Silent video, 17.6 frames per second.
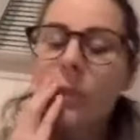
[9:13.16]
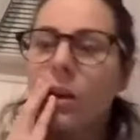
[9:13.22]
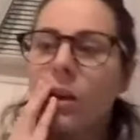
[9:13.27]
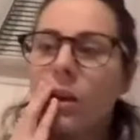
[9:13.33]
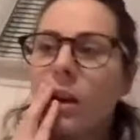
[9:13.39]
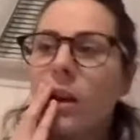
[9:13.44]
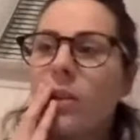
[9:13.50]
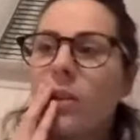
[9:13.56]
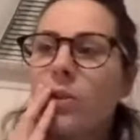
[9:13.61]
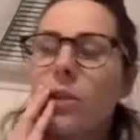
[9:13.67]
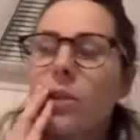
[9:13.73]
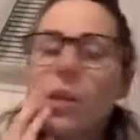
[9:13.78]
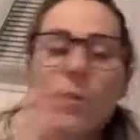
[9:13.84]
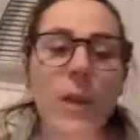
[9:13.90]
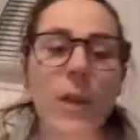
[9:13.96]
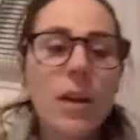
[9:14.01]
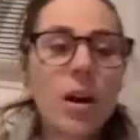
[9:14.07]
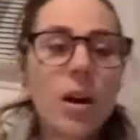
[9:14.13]
Another thing you
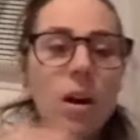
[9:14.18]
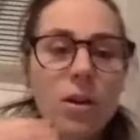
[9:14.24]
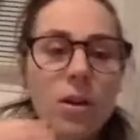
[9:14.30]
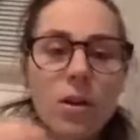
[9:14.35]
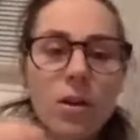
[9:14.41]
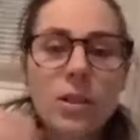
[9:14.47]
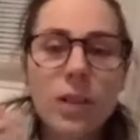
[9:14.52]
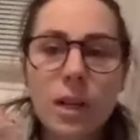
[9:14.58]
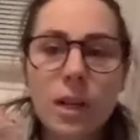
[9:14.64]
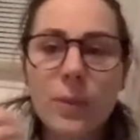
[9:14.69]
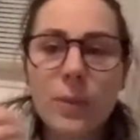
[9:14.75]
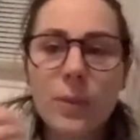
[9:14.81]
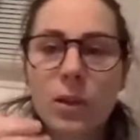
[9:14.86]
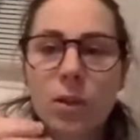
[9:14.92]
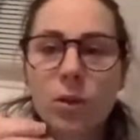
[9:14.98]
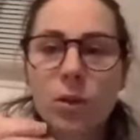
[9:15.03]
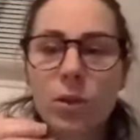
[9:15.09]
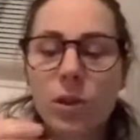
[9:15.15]
might not understand about
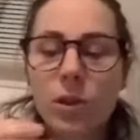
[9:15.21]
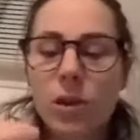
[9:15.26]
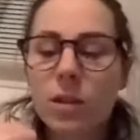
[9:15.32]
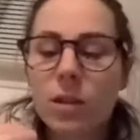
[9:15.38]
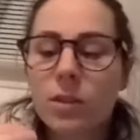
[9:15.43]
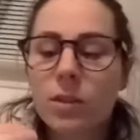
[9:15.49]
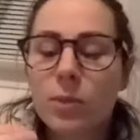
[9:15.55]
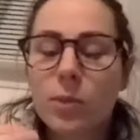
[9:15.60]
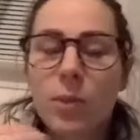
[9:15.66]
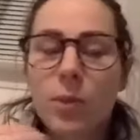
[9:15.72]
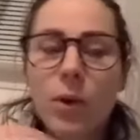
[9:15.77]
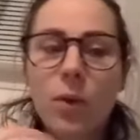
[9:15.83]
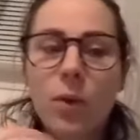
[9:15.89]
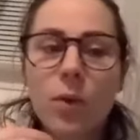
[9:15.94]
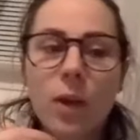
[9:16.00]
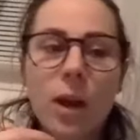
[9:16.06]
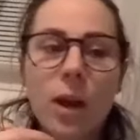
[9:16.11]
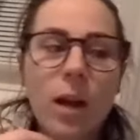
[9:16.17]
the loyal customer
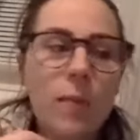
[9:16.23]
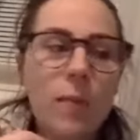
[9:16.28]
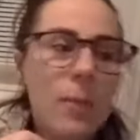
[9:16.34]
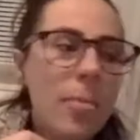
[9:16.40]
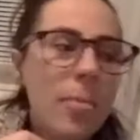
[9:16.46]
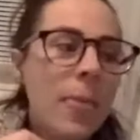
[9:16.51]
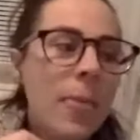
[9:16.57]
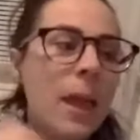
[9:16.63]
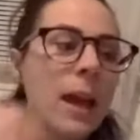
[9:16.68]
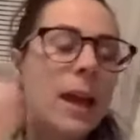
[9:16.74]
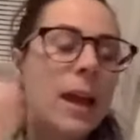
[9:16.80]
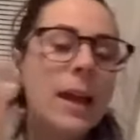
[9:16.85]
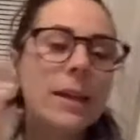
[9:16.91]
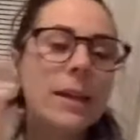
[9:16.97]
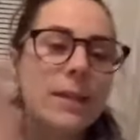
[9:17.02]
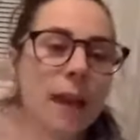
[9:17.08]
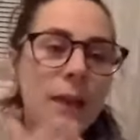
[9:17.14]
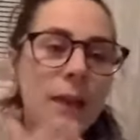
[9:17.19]
program
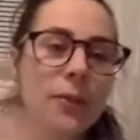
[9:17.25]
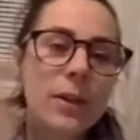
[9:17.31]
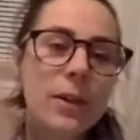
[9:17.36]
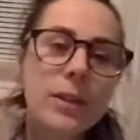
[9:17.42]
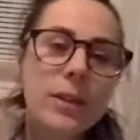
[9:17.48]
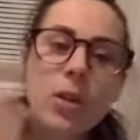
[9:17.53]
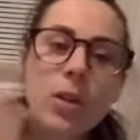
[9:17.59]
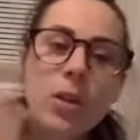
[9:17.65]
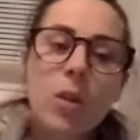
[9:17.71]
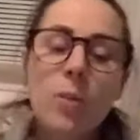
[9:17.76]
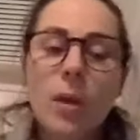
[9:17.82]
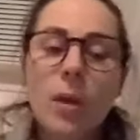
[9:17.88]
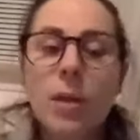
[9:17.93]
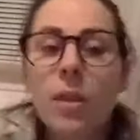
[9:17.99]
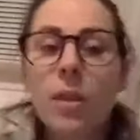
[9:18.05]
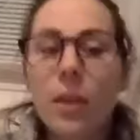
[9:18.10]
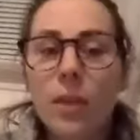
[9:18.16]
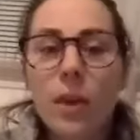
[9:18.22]
is every single
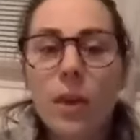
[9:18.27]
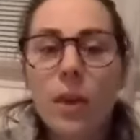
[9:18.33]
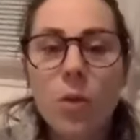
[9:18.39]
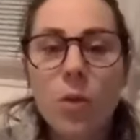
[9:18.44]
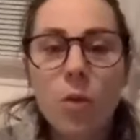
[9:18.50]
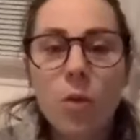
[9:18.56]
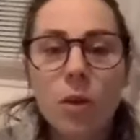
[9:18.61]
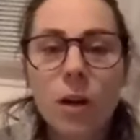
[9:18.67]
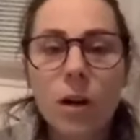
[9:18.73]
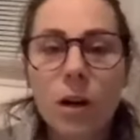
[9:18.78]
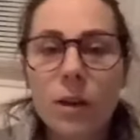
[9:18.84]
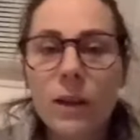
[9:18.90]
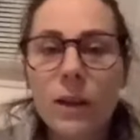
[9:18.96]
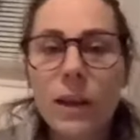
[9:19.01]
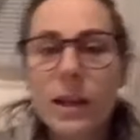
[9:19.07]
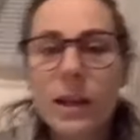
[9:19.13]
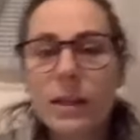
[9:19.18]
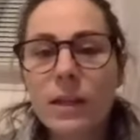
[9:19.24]
month that they order,
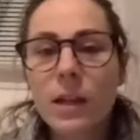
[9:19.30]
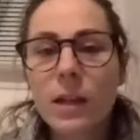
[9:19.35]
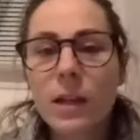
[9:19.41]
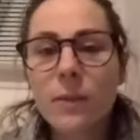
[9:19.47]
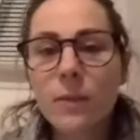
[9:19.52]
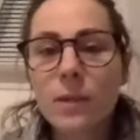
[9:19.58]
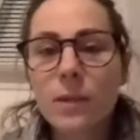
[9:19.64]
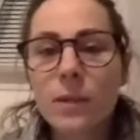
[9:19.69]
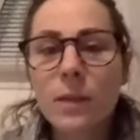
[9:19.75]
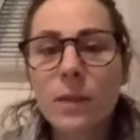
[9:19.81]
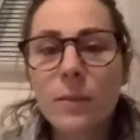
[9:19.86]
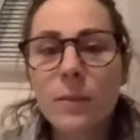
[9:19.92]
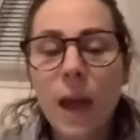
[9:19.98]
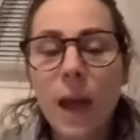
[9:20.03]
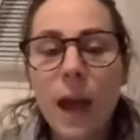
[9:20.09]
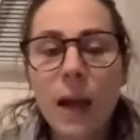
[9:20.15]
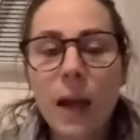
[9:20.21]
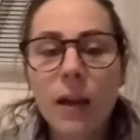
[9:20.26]
they get 10%
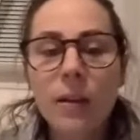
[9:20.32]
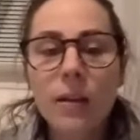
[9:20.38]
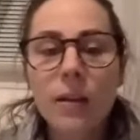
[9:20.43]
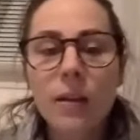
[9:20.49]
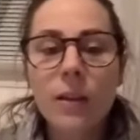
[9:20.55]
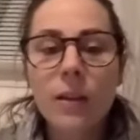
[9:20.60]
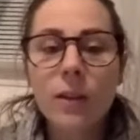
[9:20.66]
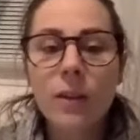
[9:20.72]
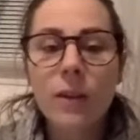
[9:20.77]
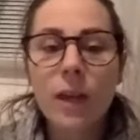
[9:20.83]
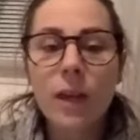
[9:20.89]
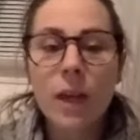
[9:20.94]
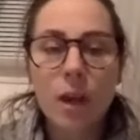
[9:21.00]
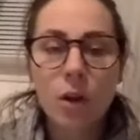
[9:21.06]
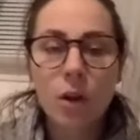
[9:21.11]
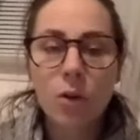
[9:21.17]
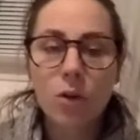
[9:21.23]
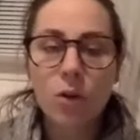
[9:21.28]
back that they
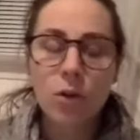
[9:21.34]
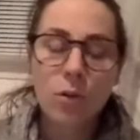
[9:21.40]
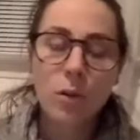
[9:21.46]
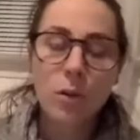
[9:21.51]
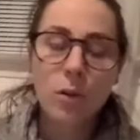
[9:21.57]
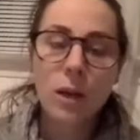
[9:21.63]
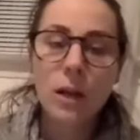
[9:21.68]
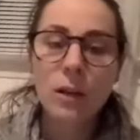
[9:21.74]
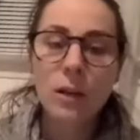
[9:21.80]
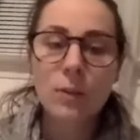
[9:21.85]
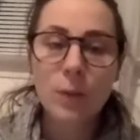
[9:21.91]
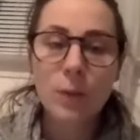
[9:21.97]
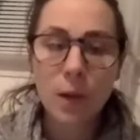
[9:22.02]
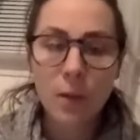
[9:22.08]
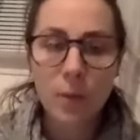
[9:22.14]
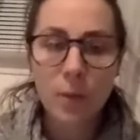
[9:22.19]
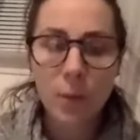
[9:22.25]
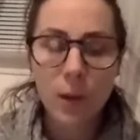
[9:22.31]
accrue in
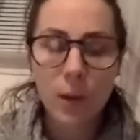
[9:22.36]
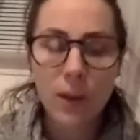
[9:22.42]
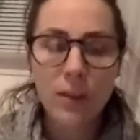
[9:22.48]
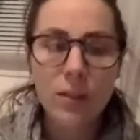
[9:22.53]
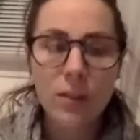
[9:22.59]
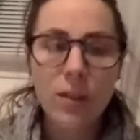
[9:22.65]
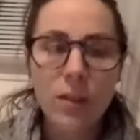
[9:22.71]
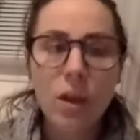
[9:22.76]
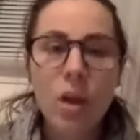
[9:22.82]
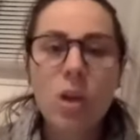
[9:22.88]
perk points.